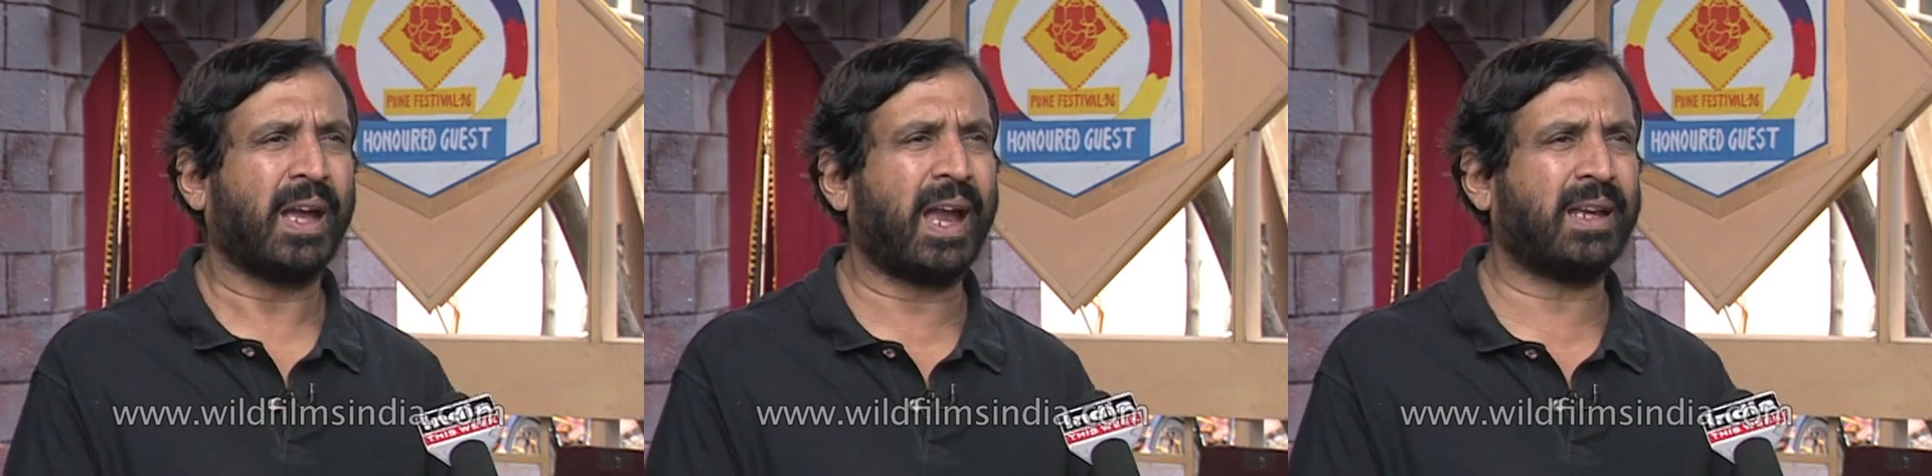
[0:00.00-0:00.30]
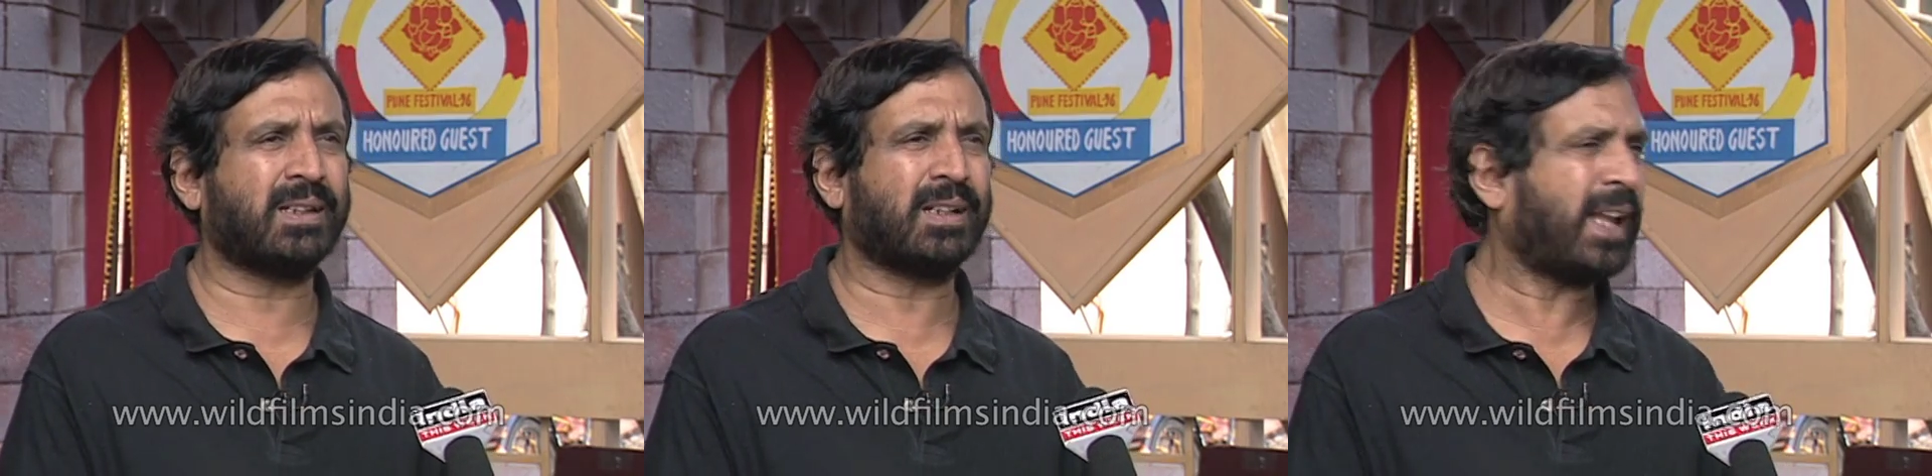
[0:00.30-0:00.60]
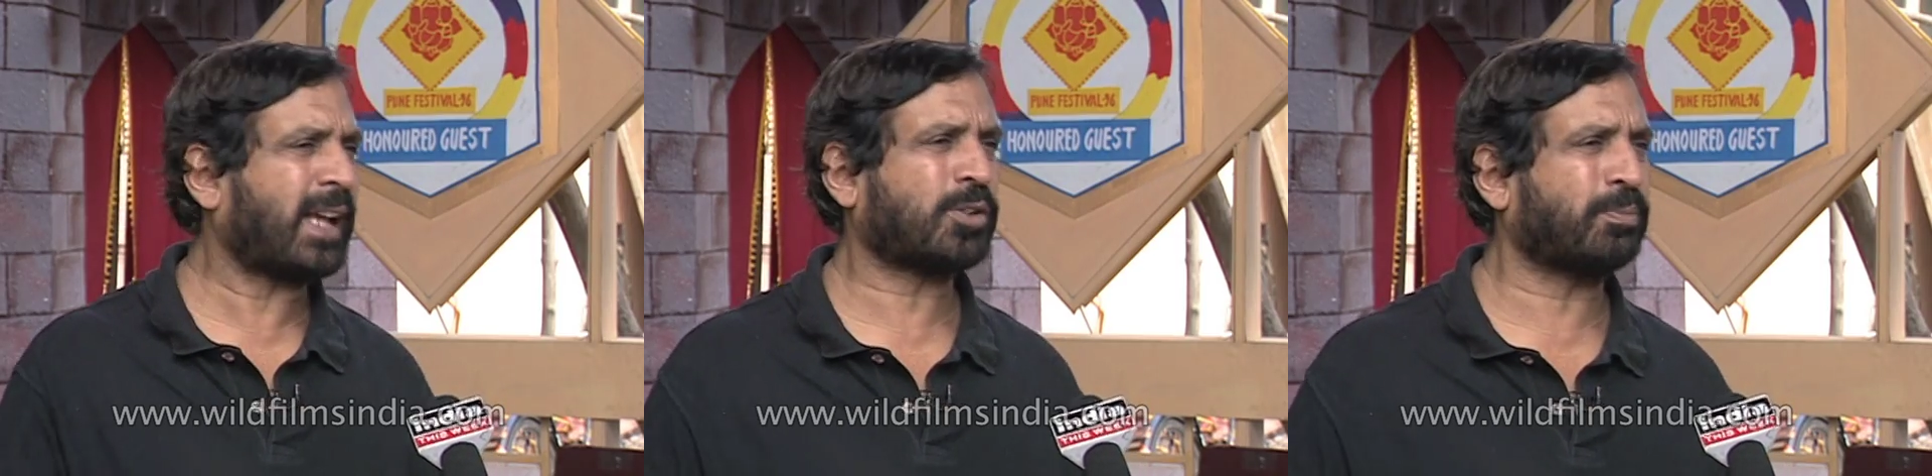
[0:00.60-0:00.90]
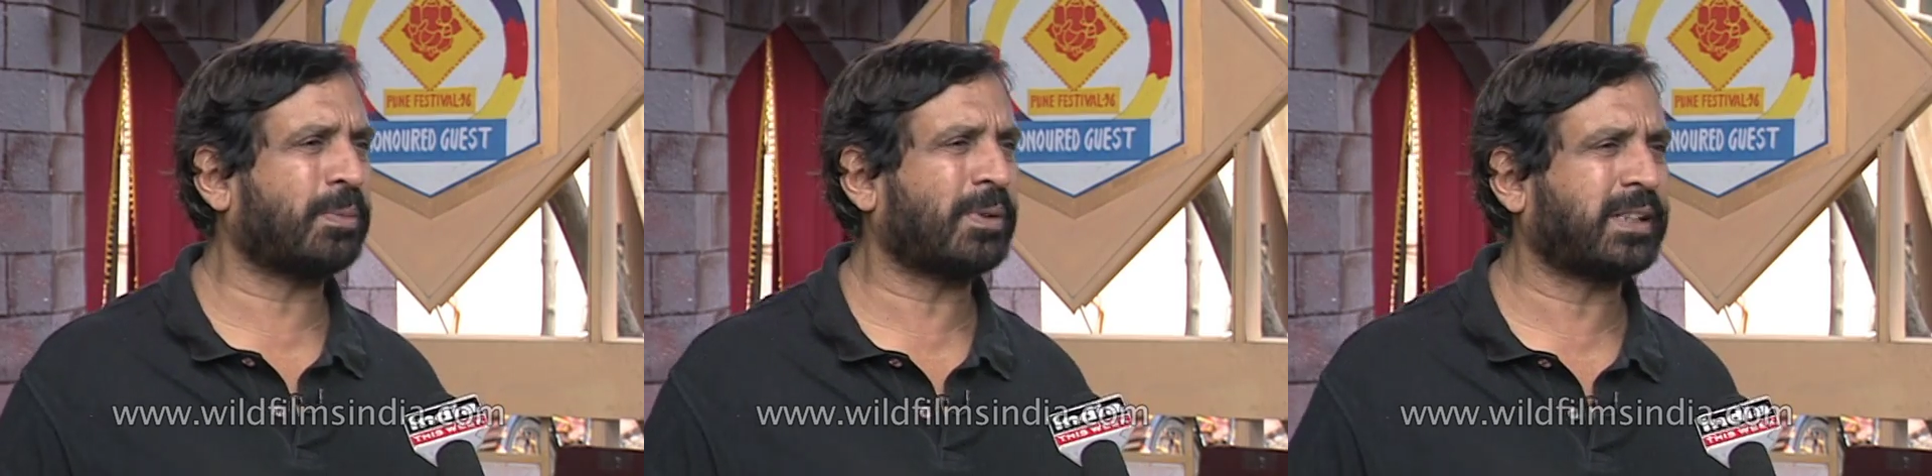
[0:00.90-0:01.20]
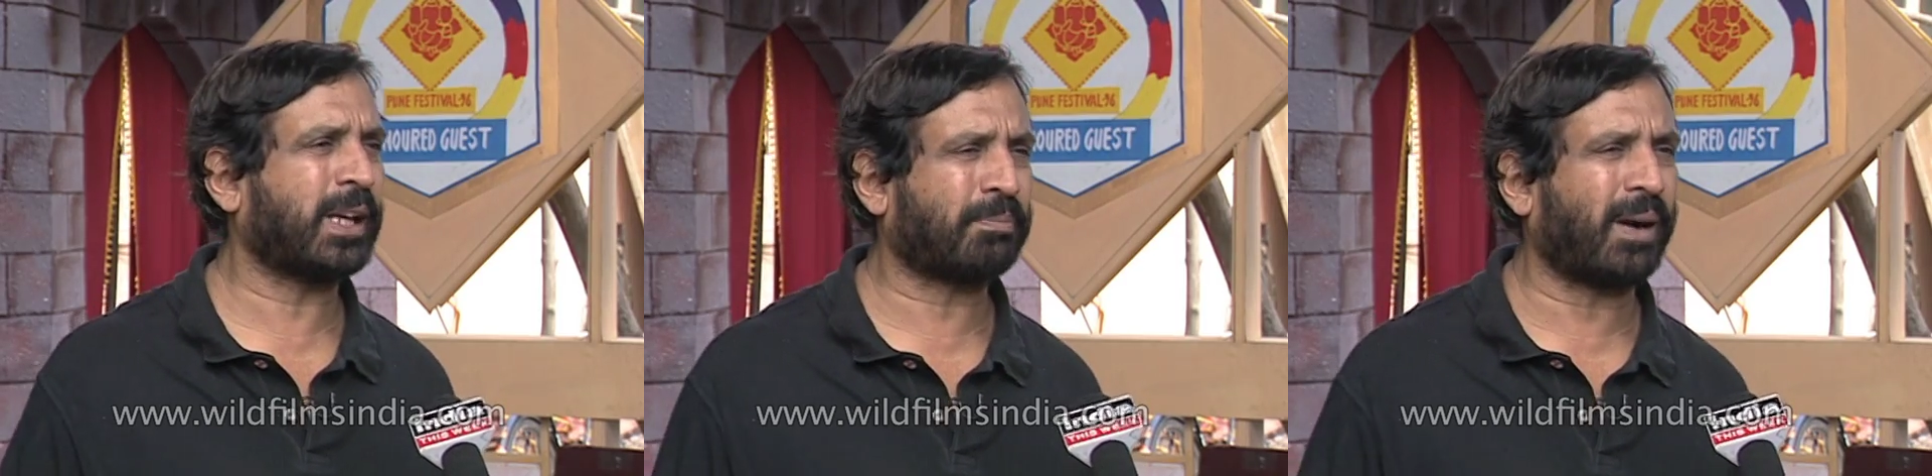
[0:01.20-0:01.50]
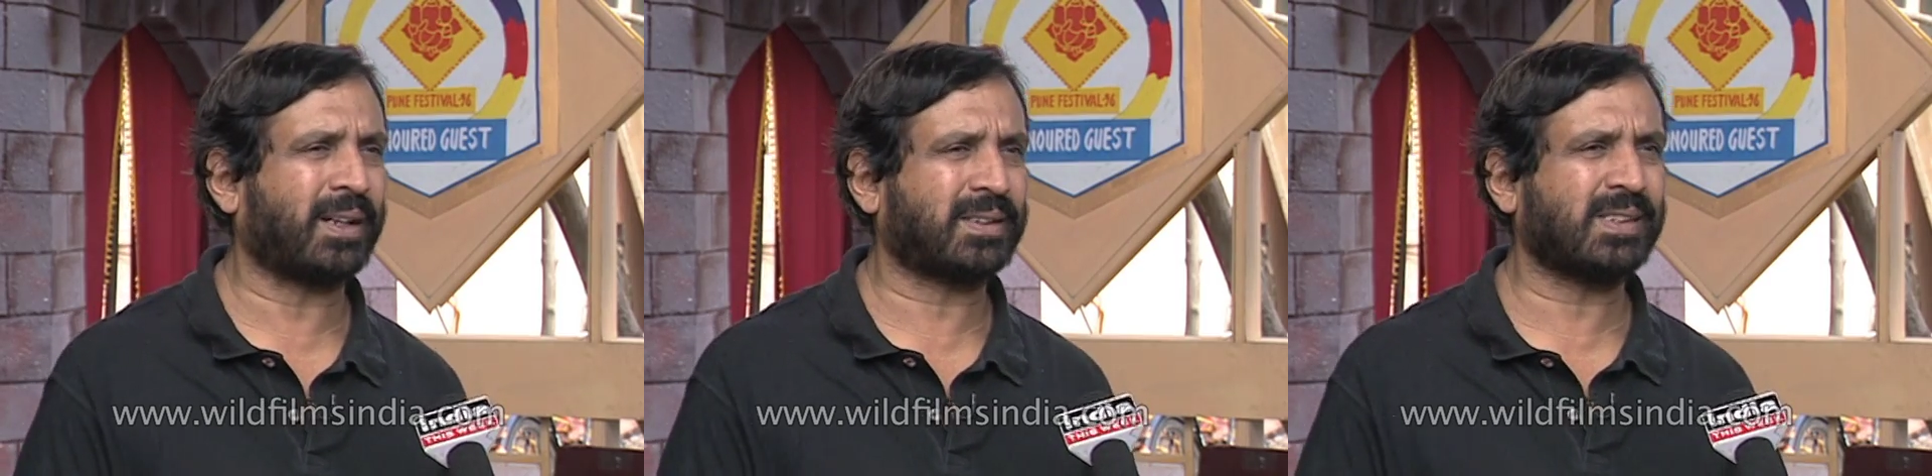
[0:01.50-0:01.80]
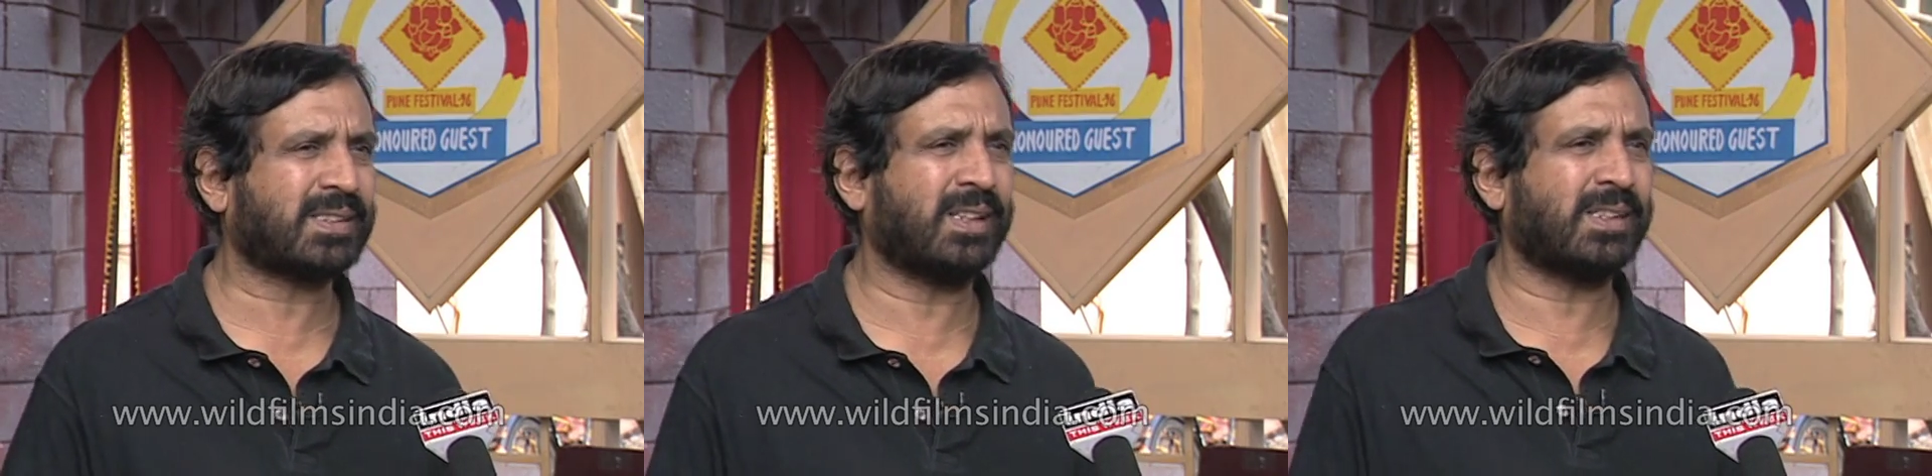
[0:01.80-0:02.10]
and lakhs of people take part.
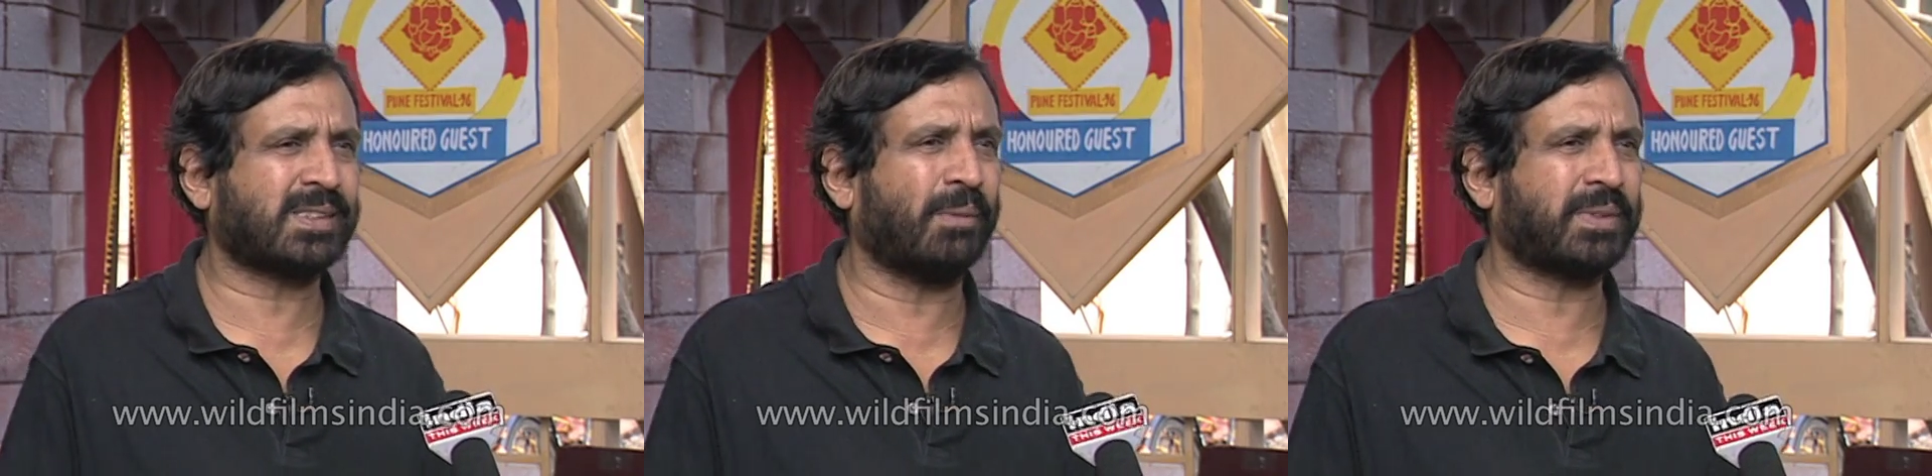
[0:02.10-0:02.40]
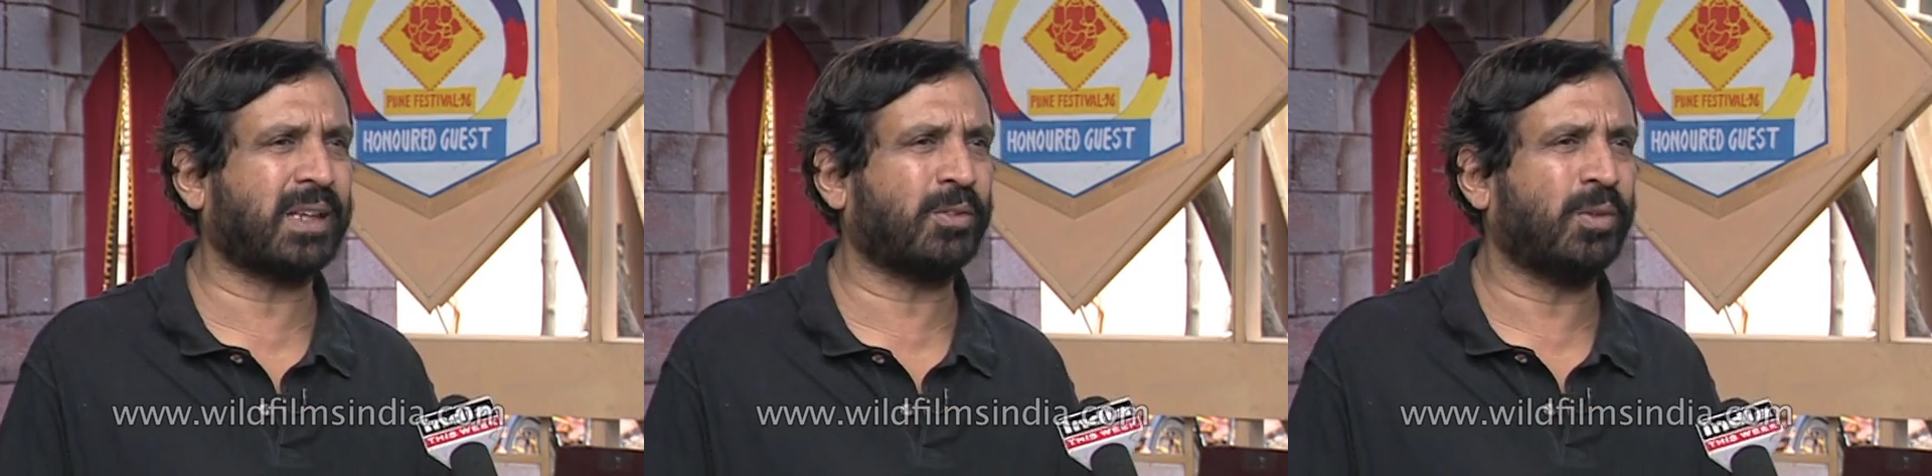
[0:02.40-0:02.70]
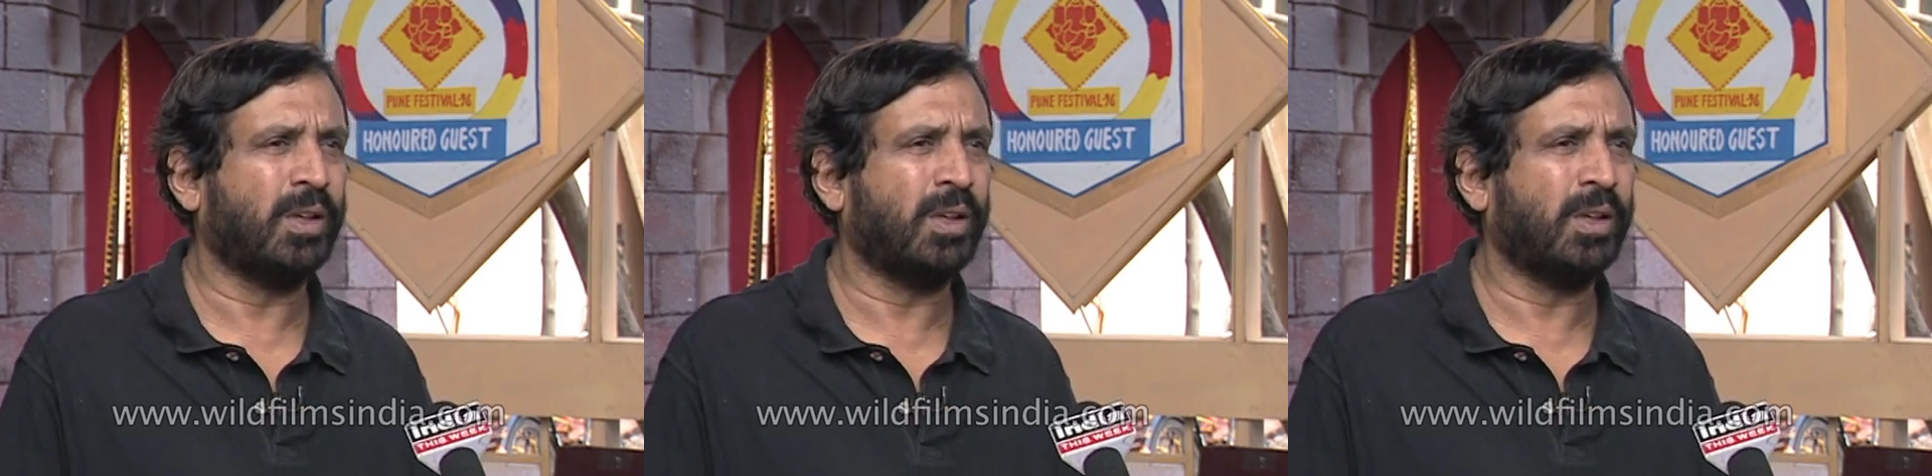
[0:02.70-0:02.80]
It's, it's something